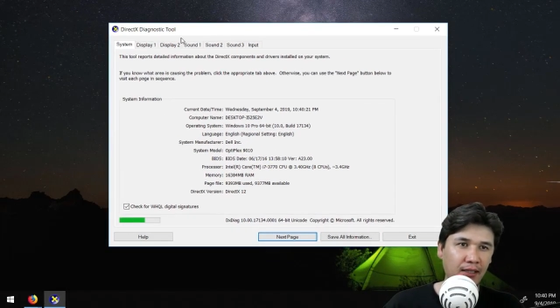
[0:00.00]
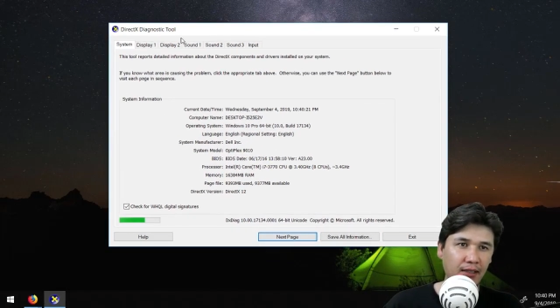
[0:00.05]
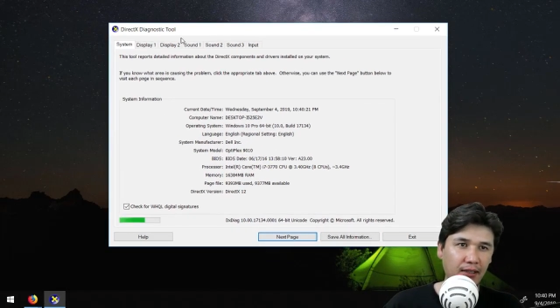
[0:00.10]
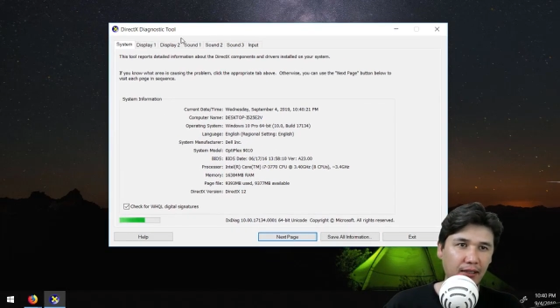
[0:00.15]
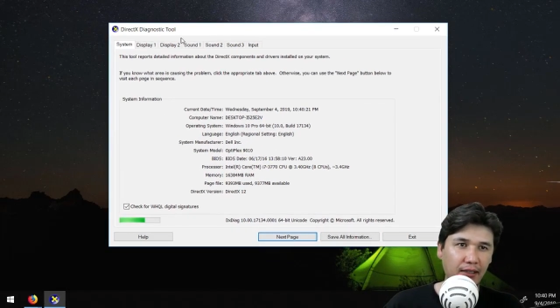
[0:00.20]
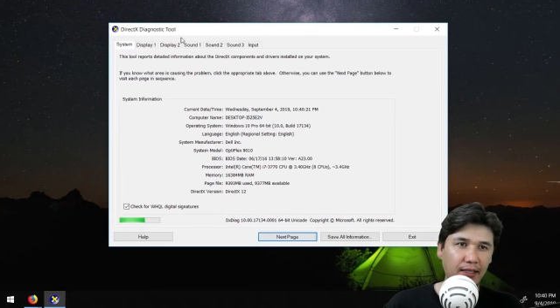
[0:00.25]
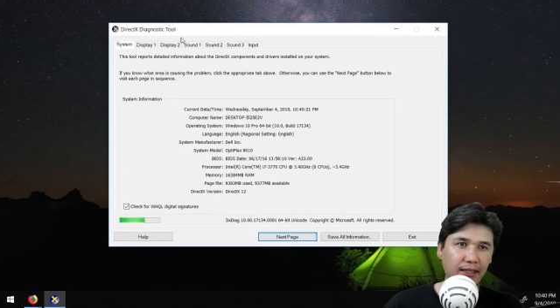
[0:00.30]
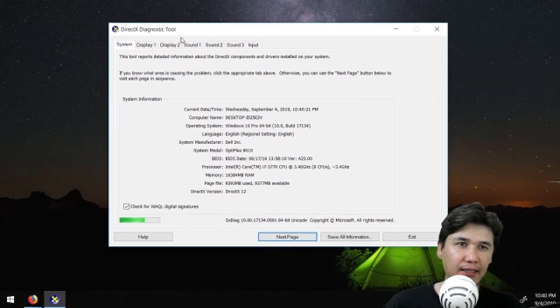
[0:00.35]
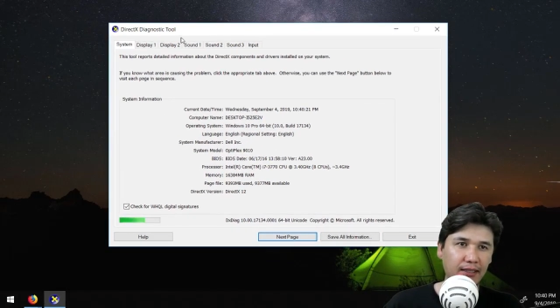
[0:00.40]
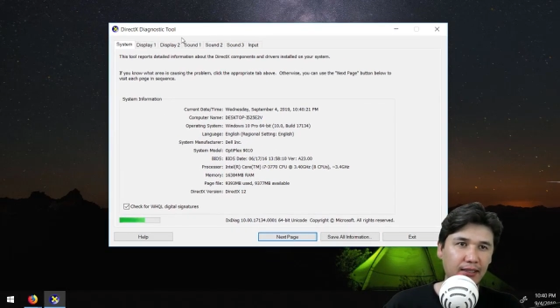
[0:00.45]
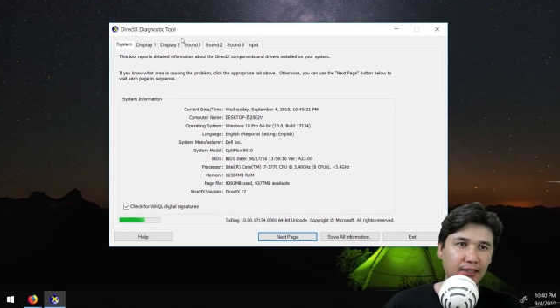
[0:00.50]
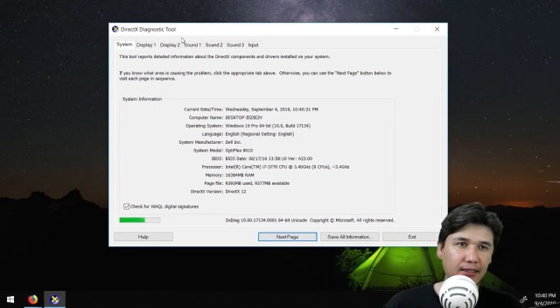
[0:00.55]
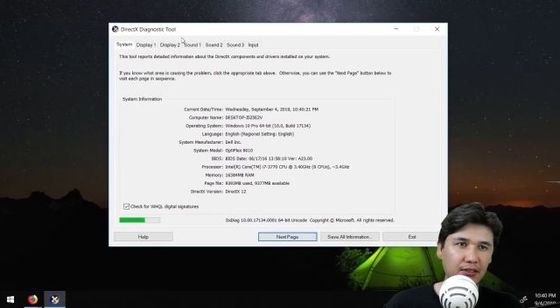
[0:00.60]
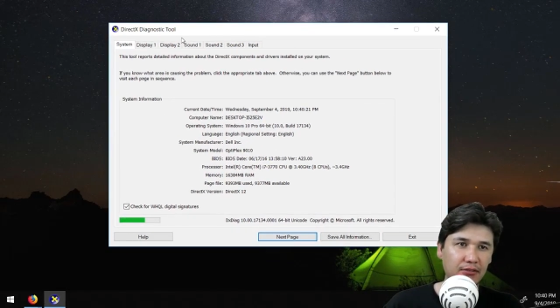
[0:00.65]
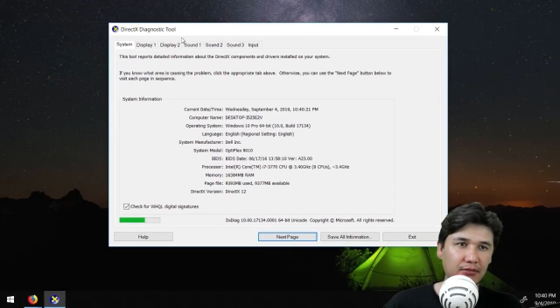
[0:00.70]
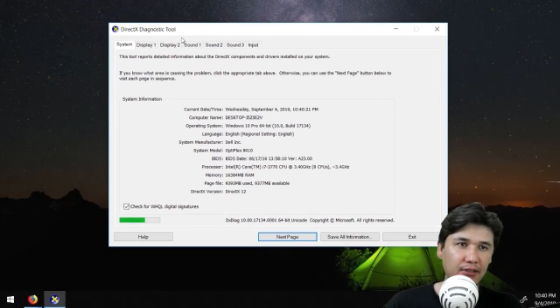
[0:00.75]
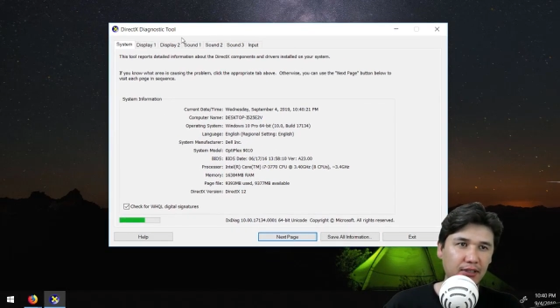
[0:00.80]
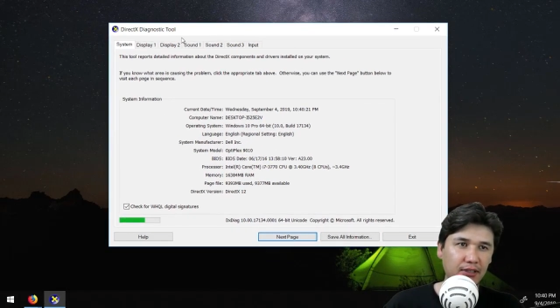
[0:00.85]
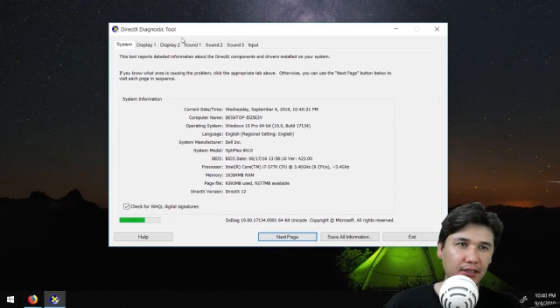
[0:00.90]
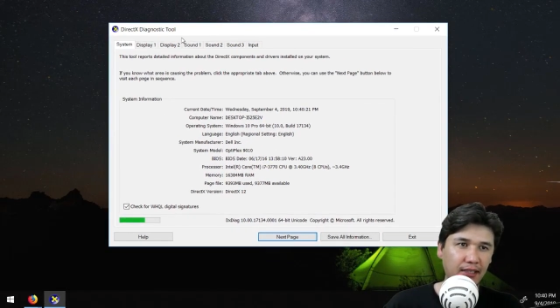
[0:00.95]
like
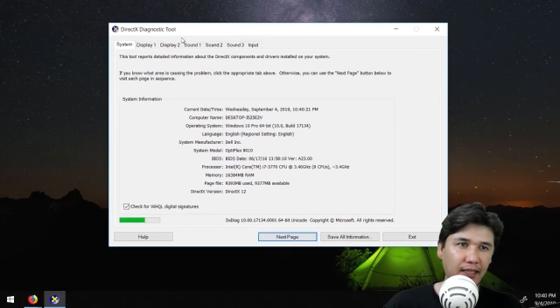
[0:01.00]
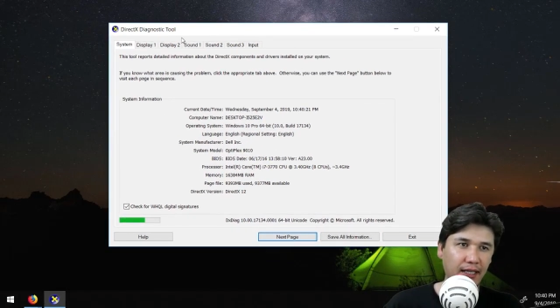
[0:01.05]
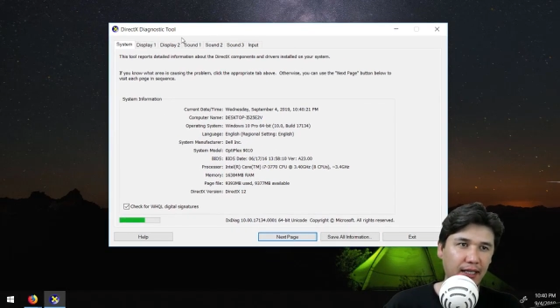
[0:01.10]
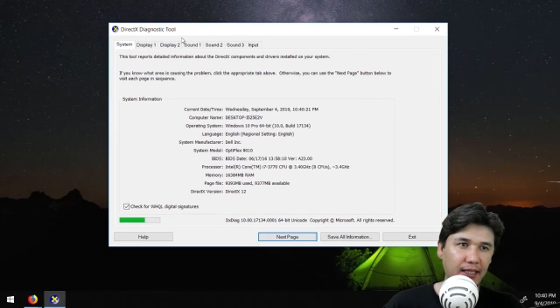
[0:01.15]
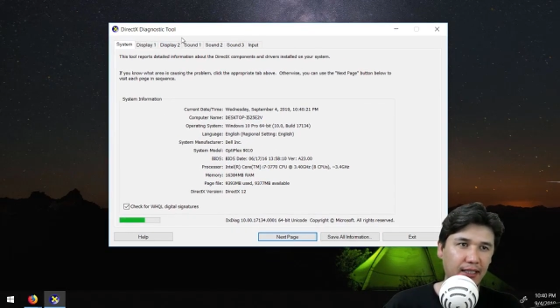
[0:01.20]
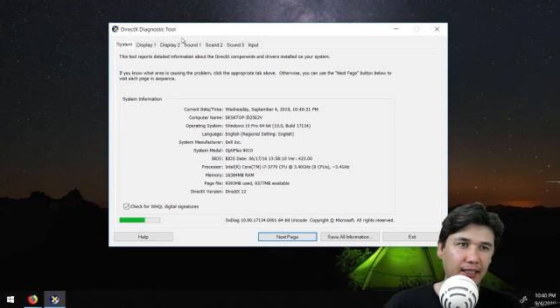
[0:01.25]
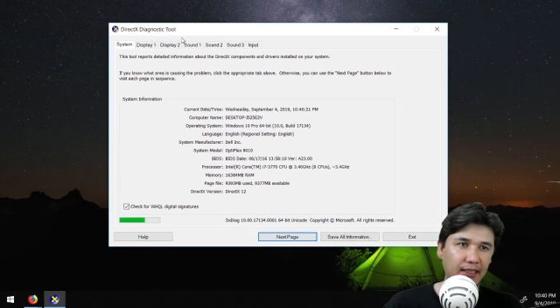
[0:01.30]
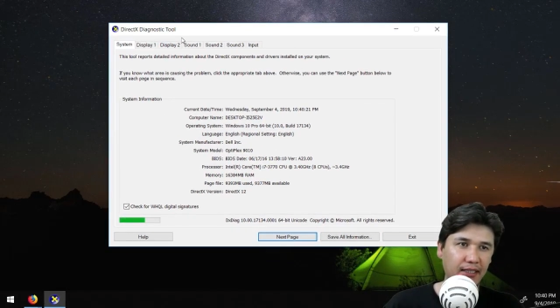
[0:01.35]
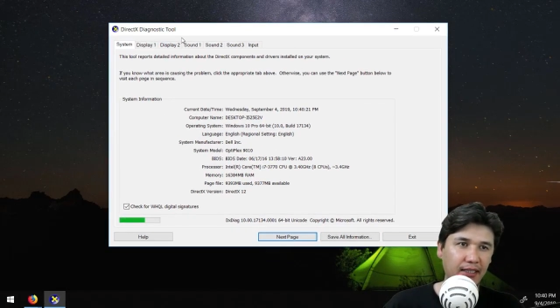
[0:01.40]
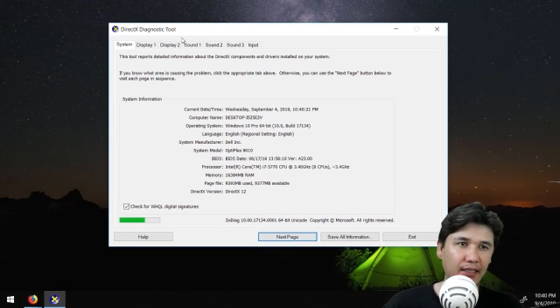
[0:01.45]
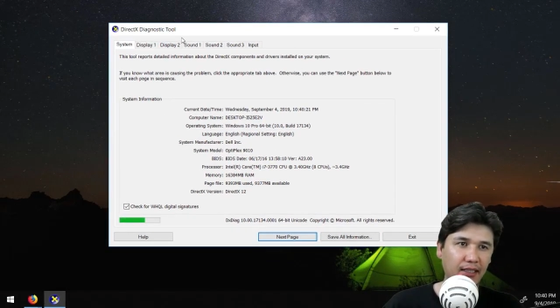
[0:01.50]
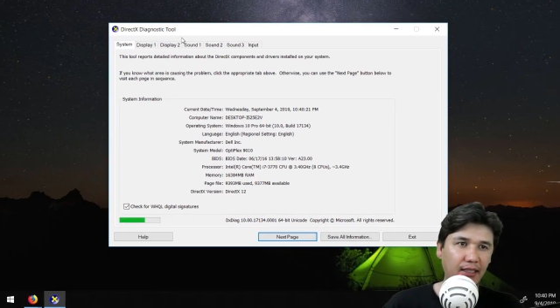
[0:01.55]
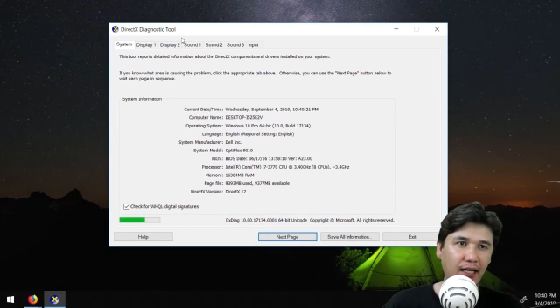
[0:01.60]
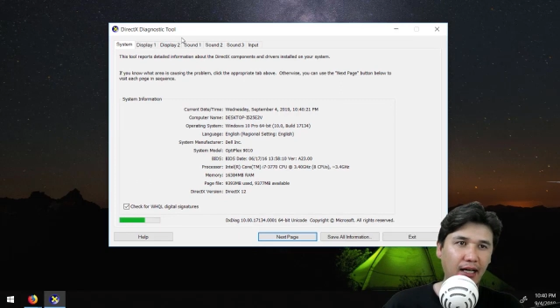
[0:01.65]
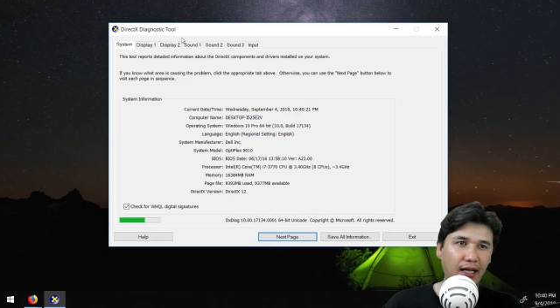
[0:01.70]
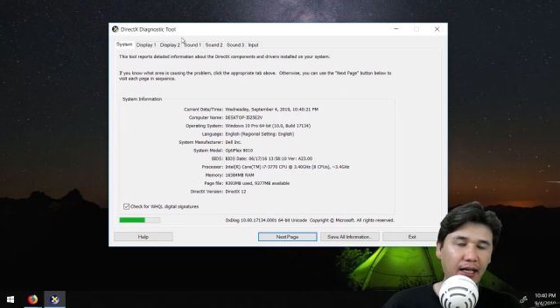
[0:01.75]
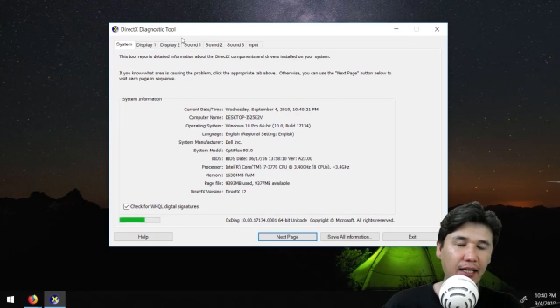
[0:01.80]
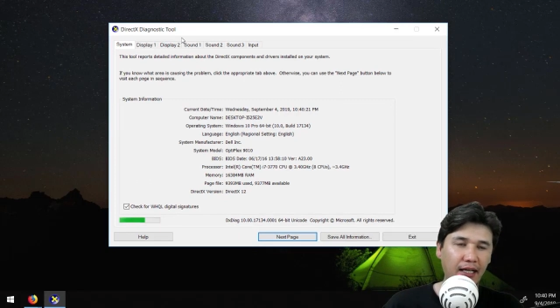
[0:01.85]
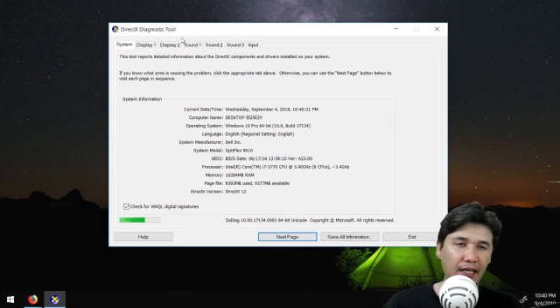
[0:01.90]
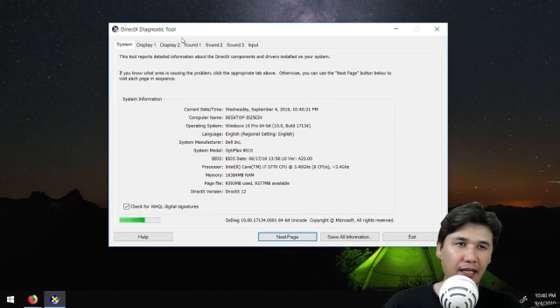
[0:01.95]
this one and here
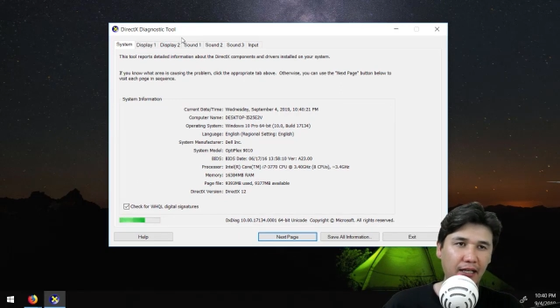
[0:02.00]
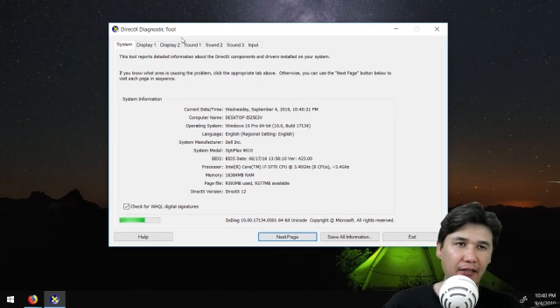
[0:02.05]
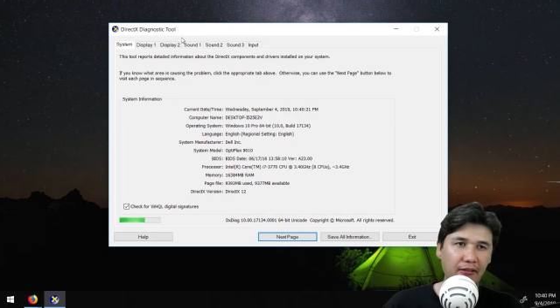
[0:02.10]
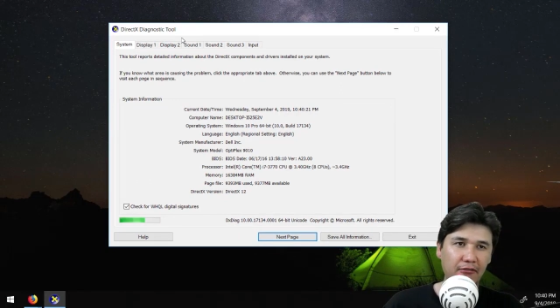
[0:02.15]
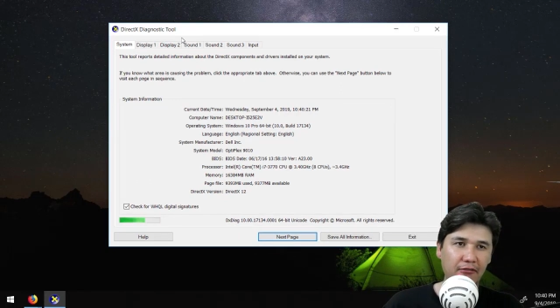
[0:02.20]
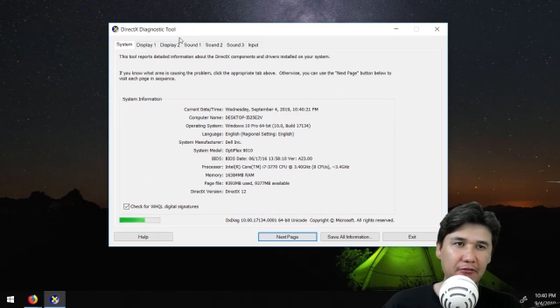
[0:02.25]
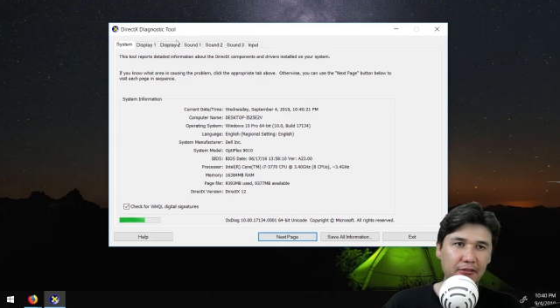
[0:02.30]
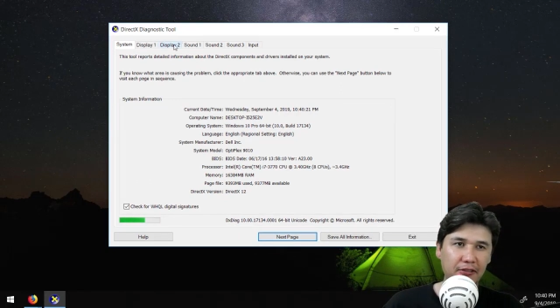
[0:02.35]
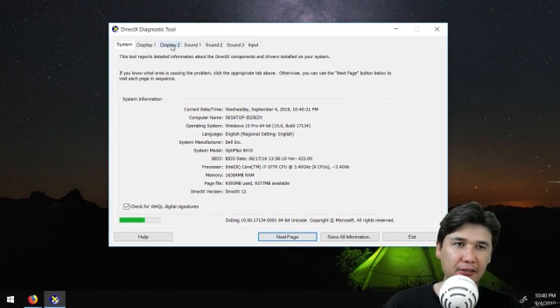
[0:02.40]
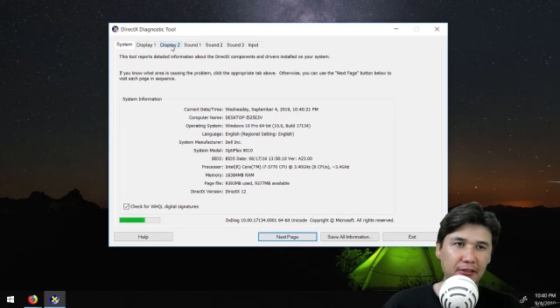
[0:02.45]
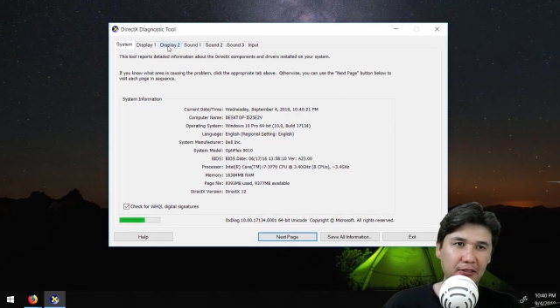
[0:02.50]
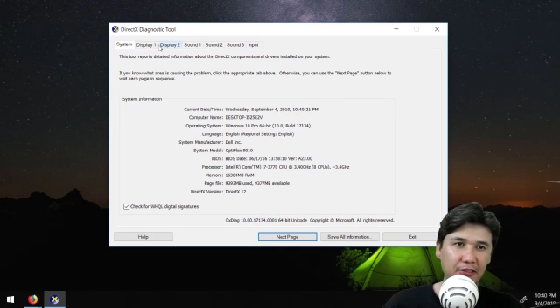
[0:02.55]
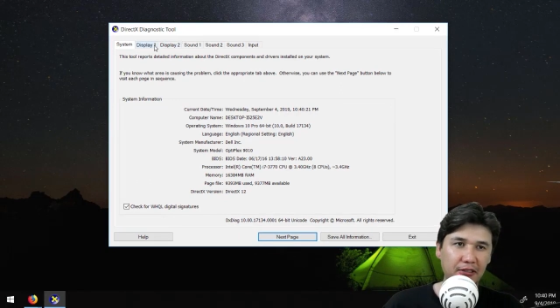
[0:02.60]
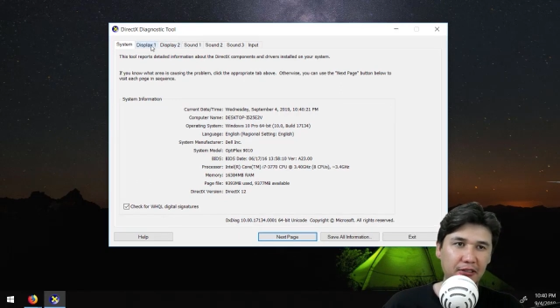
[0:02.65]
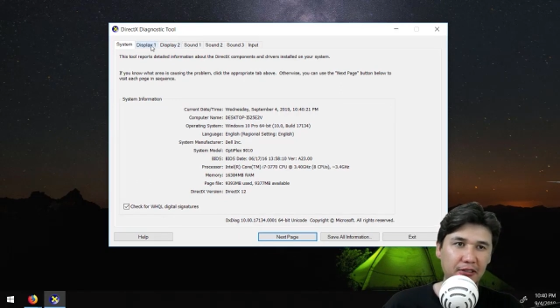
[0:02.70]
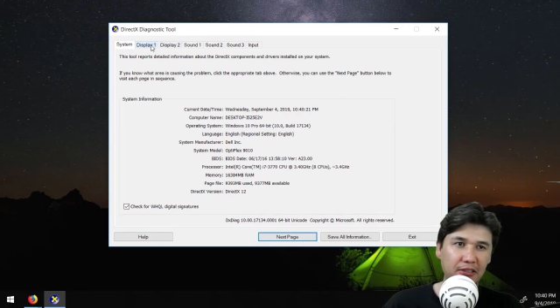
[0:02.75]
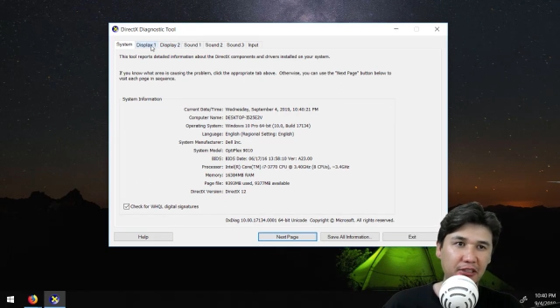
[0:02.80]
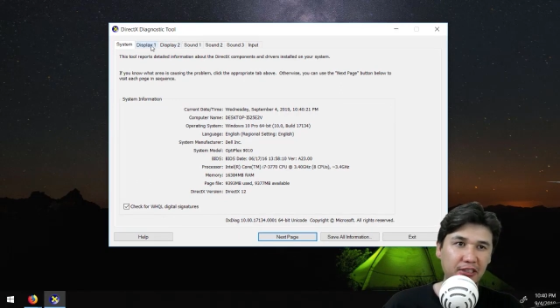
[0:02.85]
I have uh,